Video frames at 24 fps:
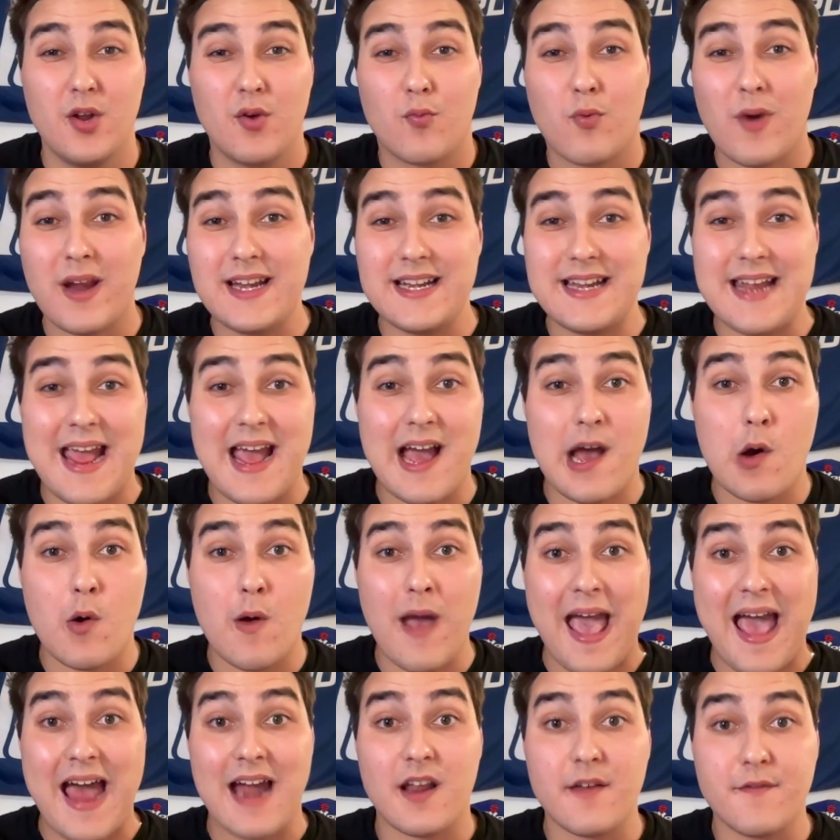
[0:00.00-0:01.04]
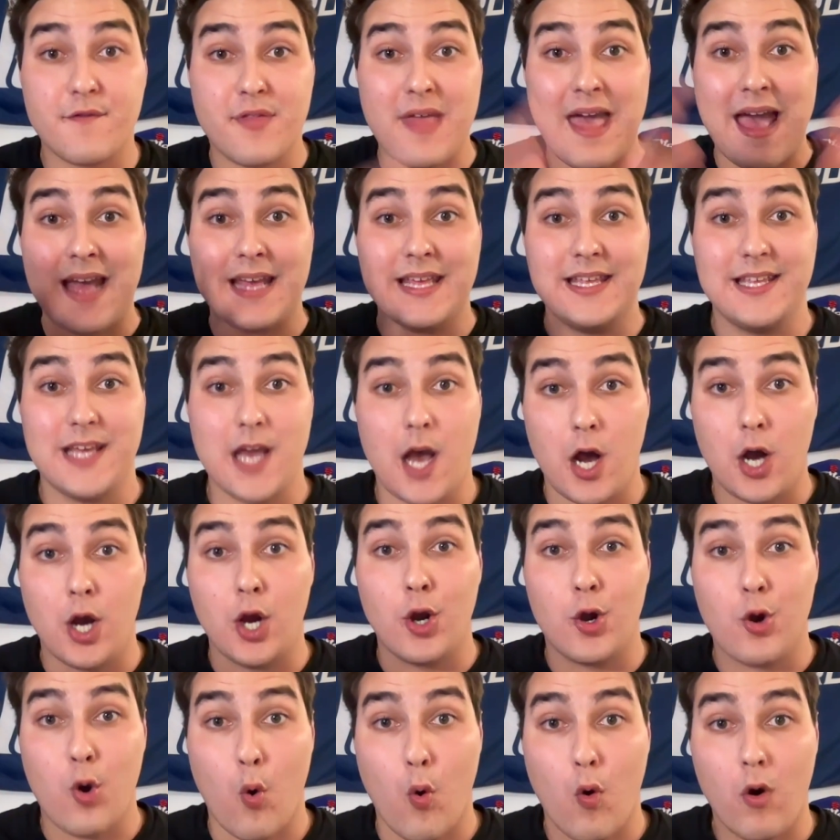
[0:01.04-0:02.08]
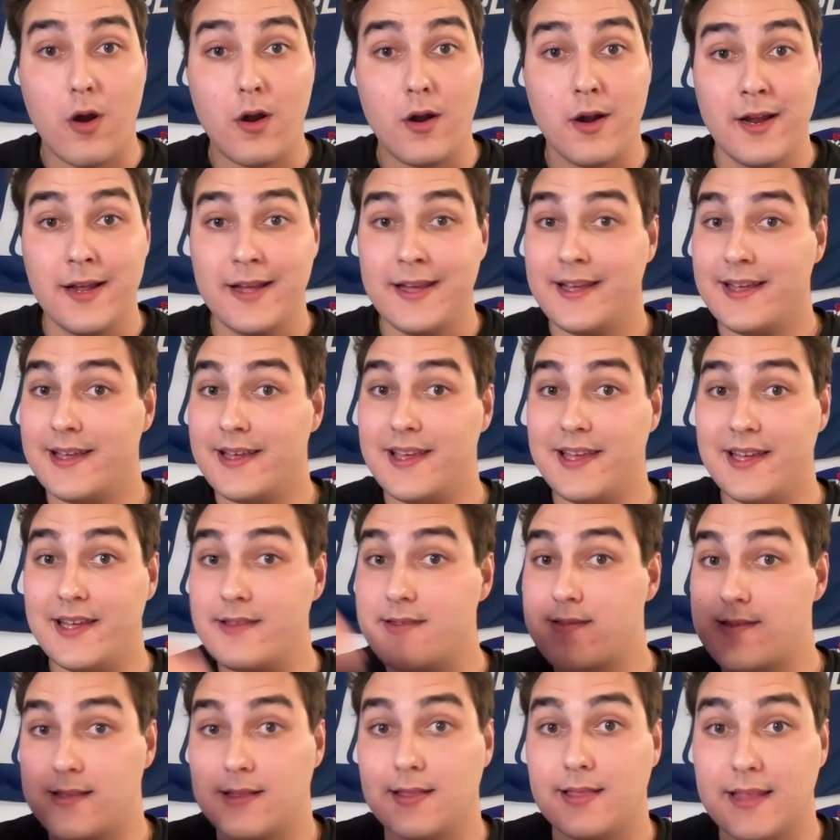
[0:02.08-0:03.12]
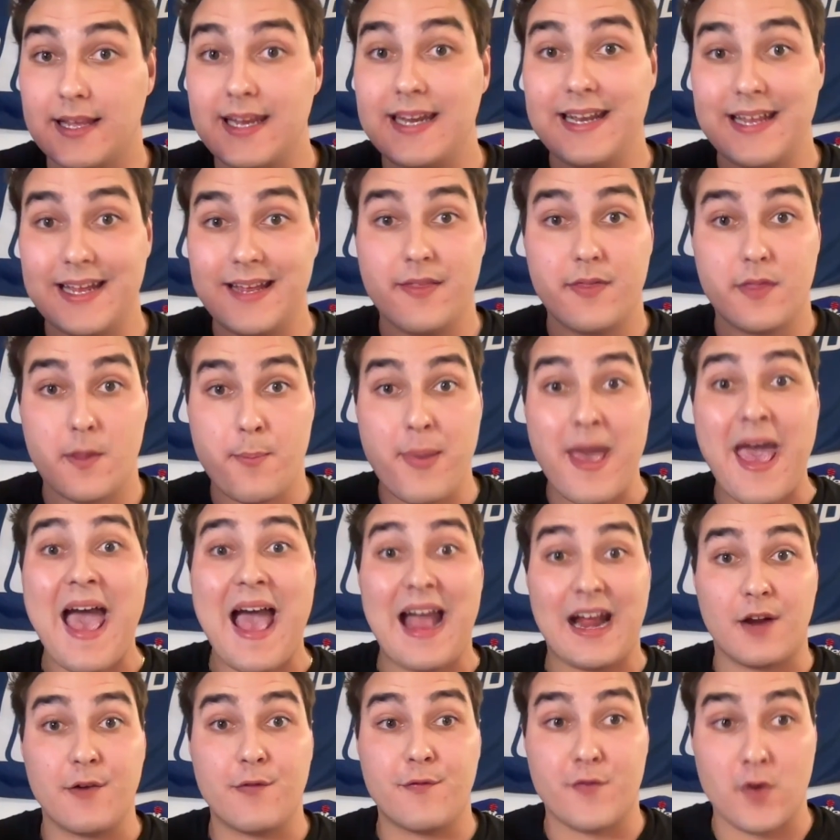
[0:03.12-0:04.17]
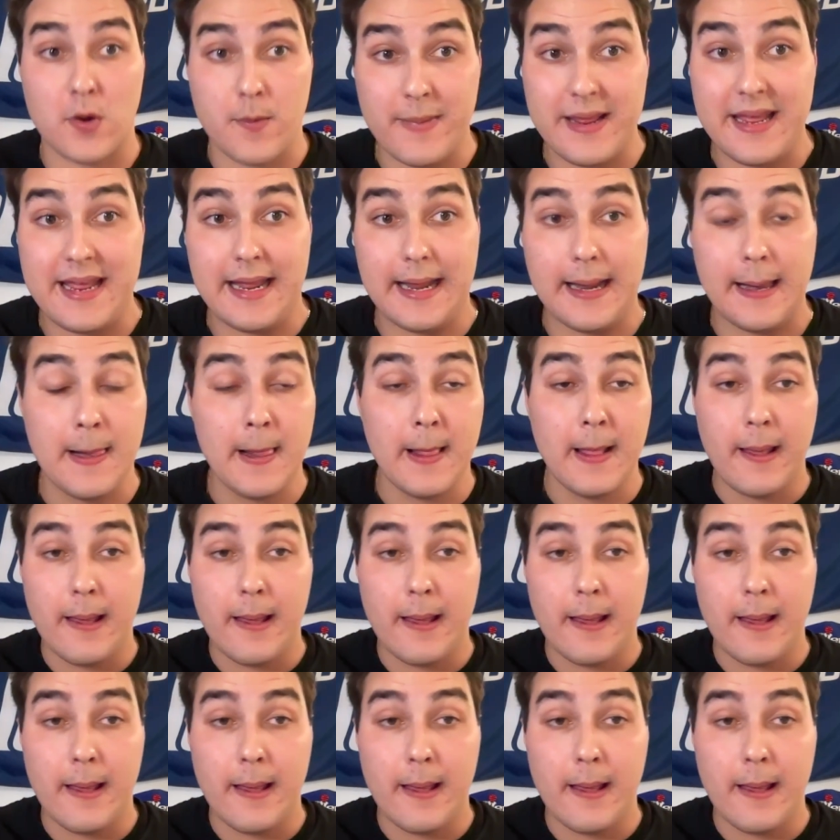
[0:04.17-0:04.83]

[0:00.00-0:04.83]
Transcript: right now, out of that young core, he's leading the pack for me.